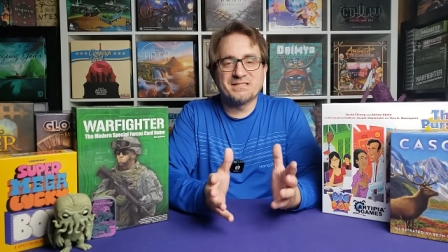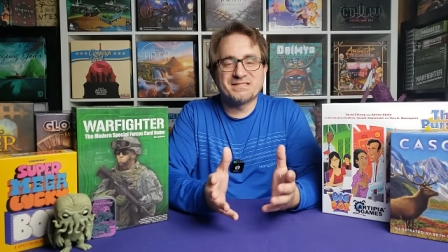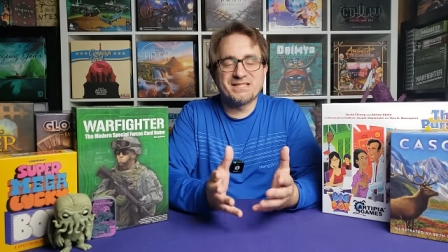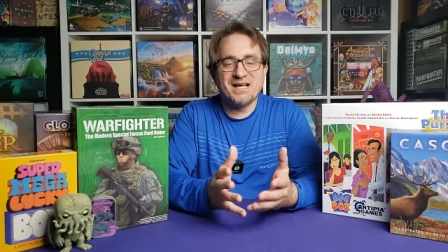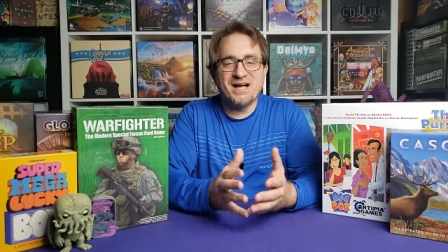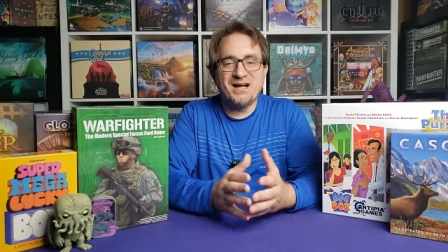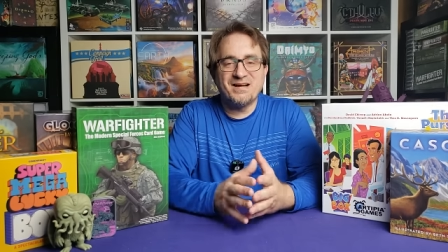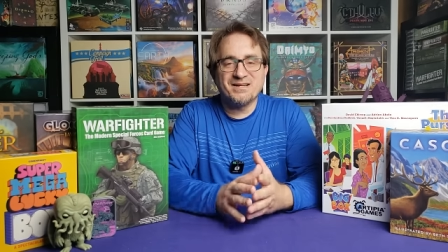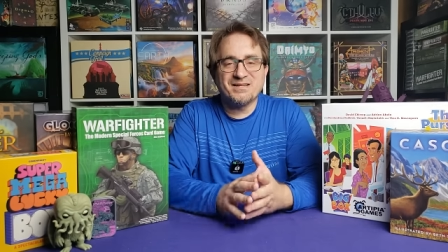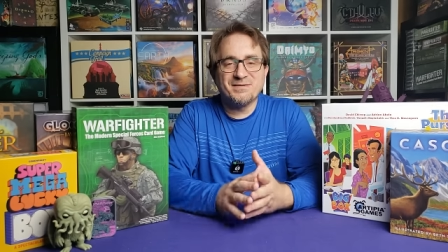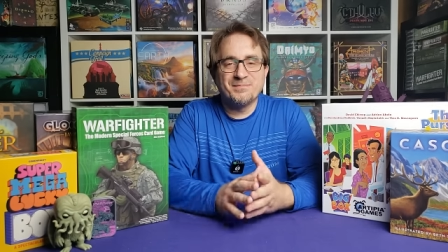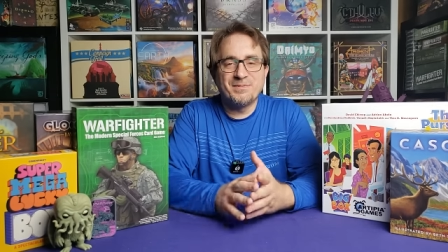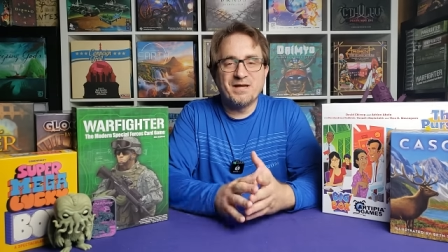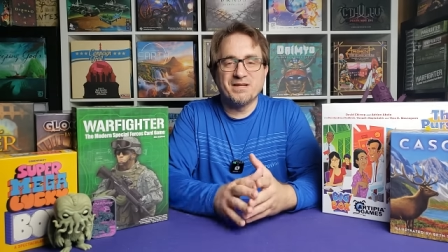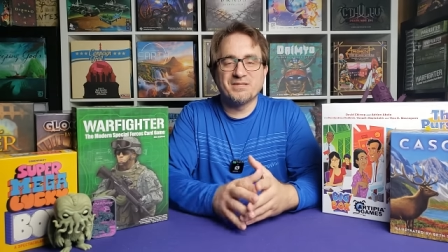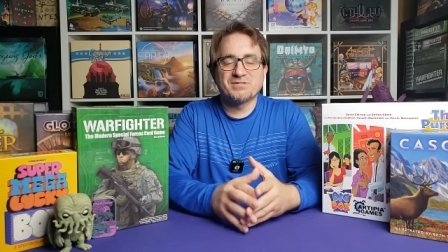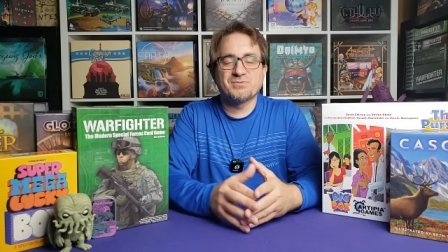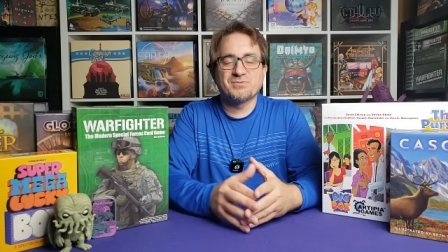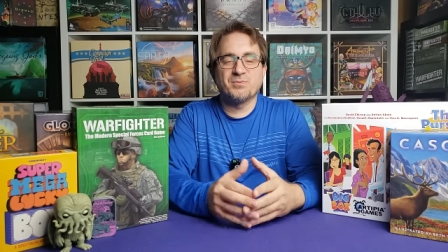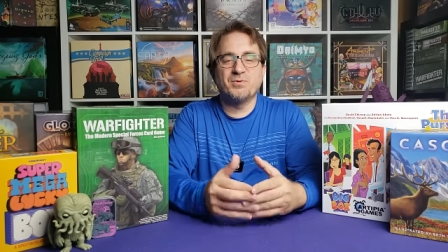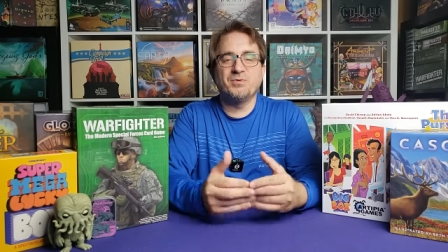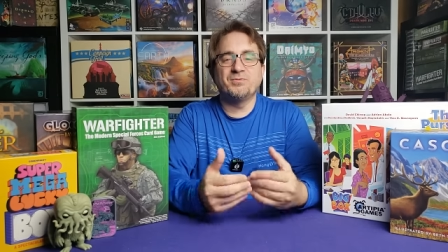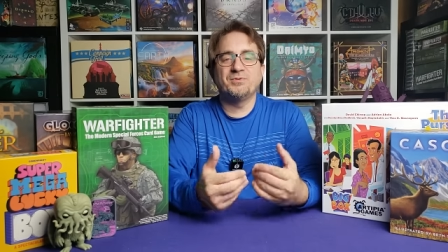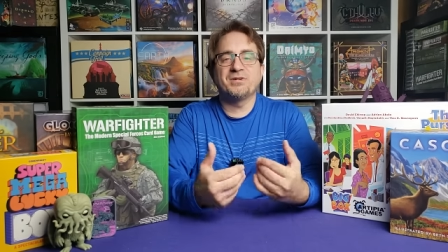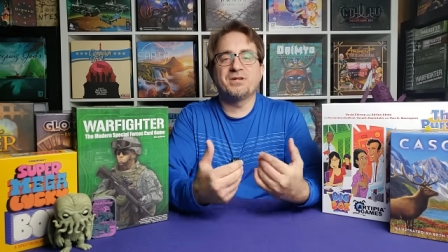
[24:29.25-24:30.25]
to talk about
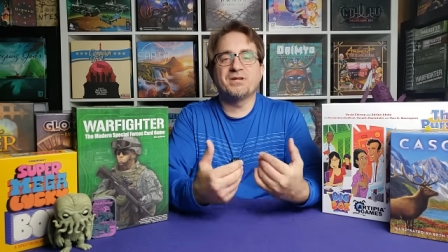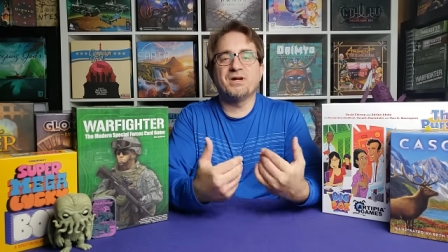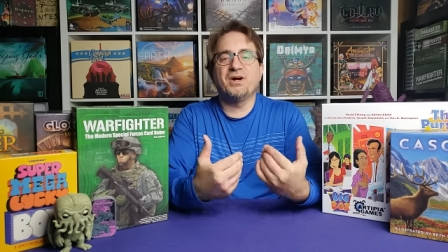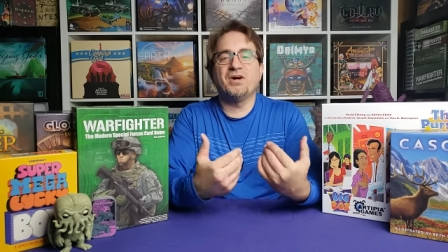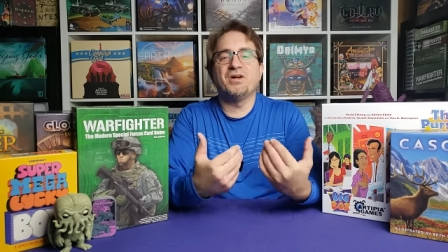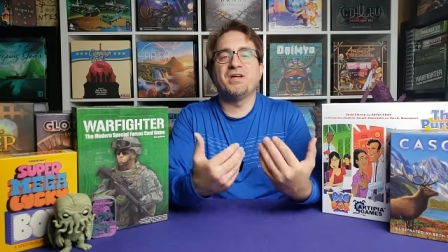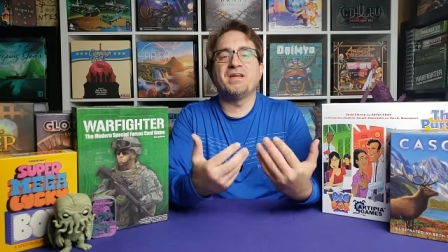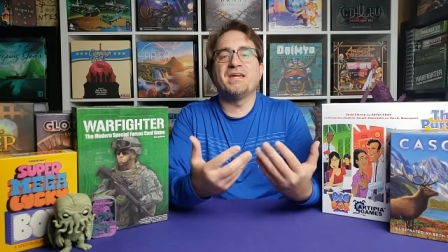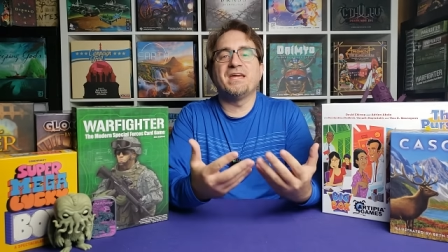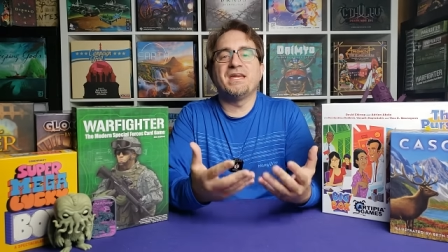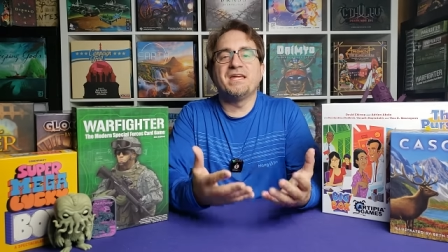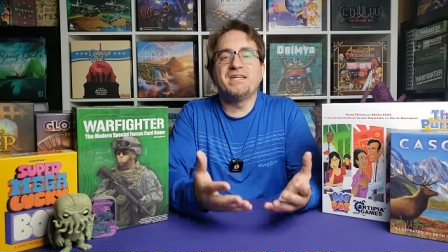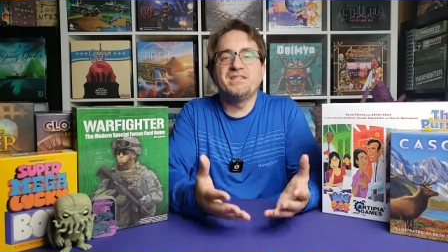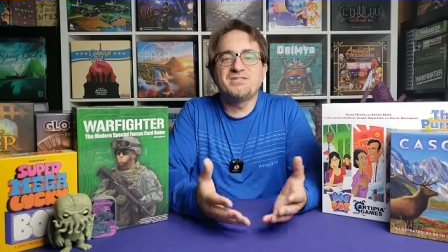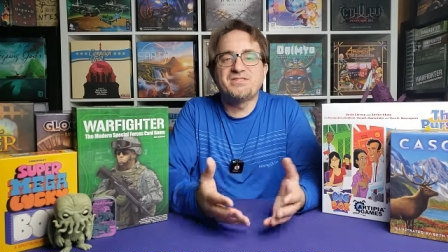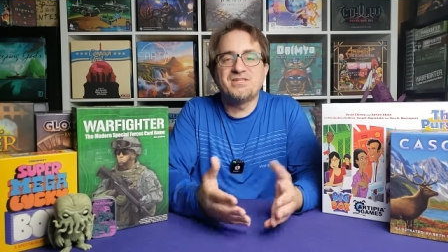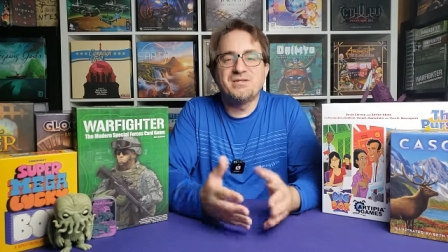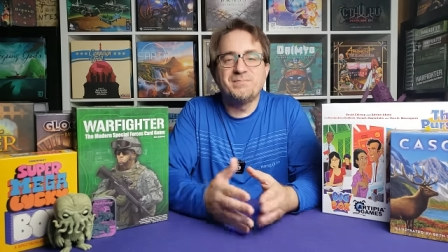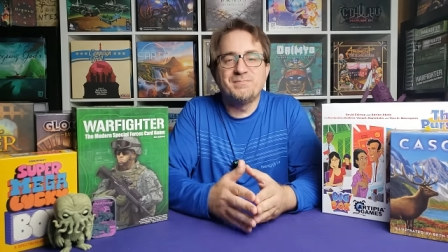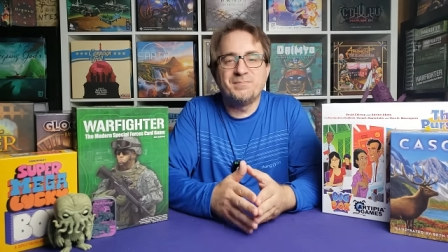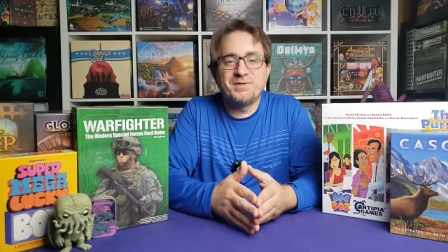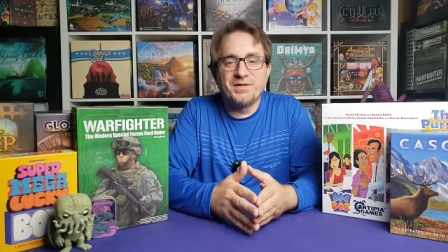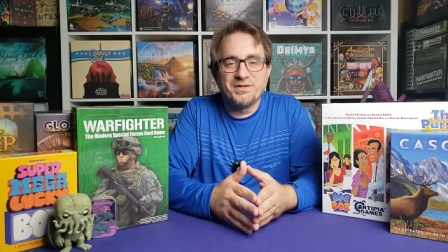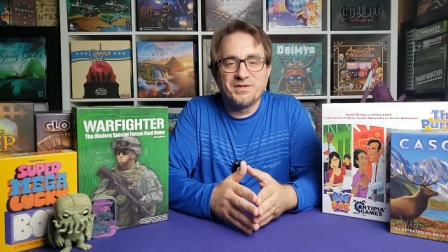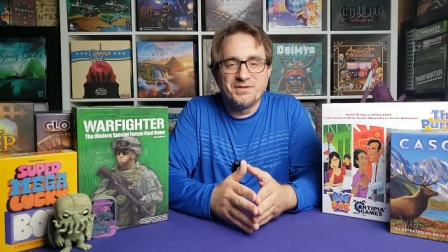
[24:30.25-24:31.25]
is what we call
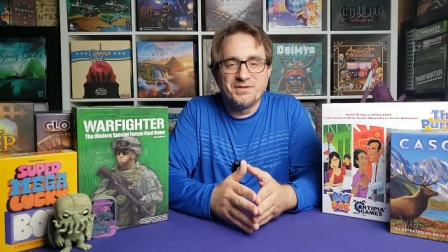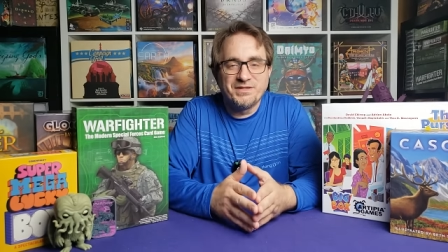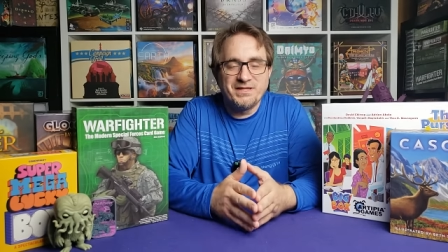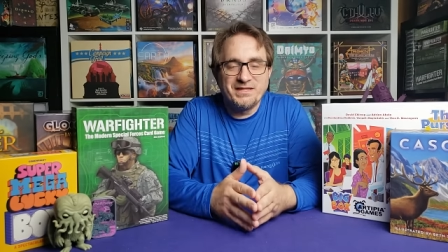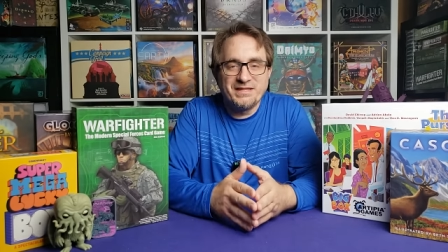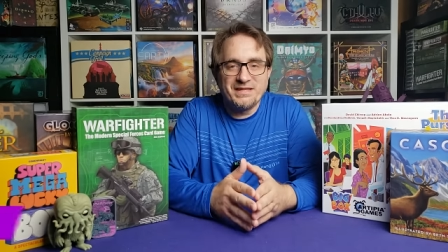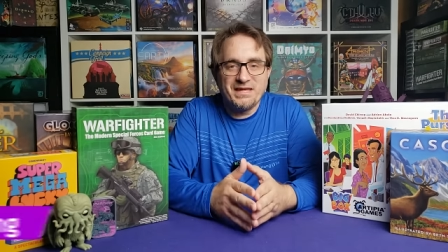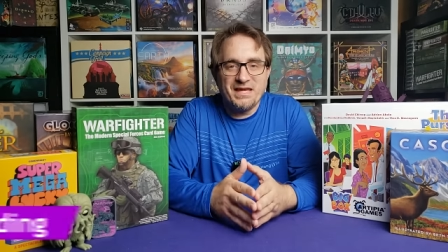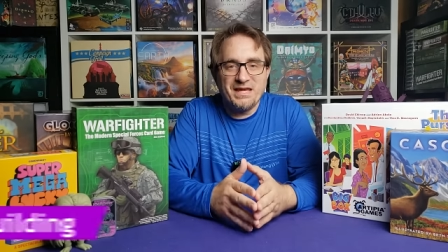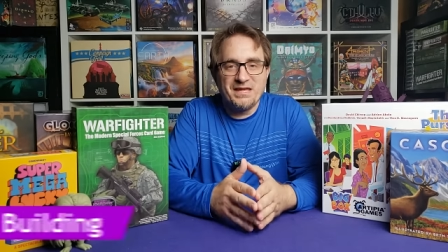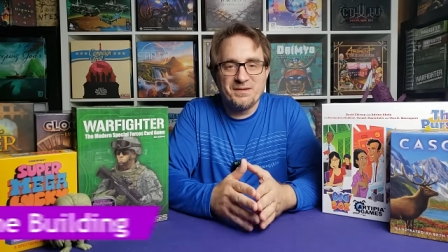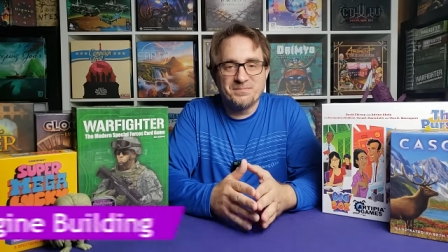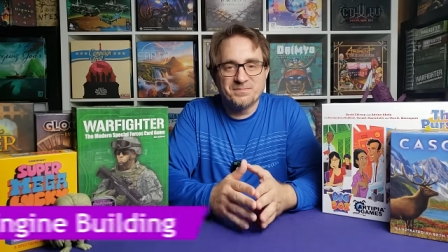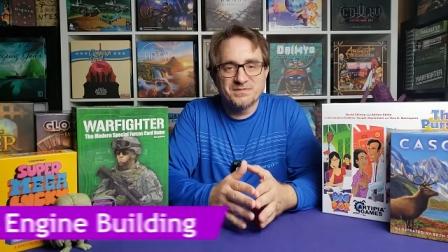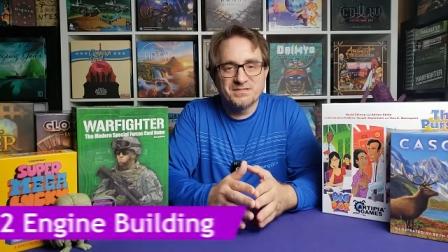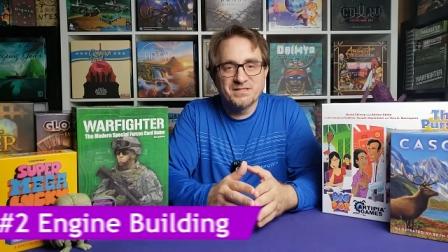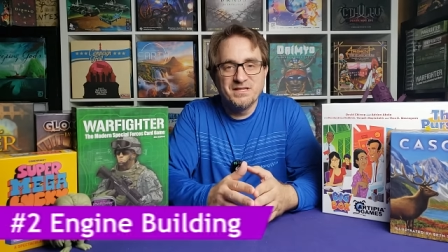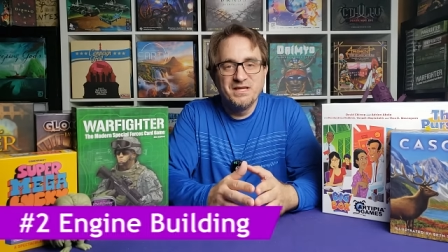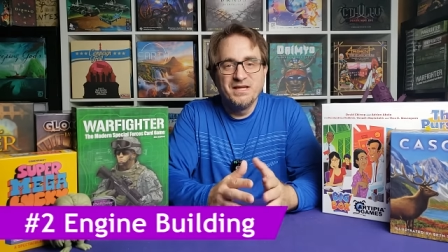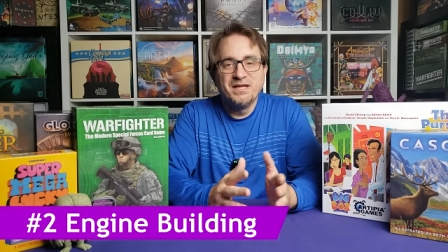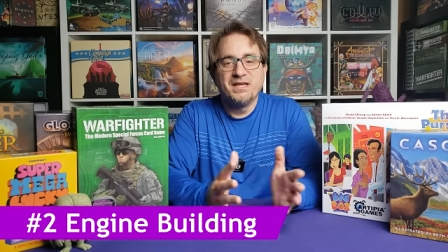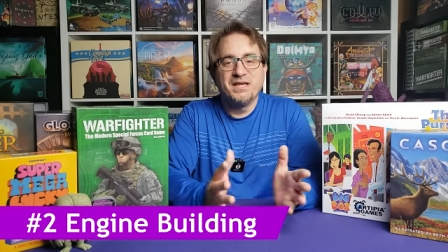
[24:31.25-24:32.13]
engine building games.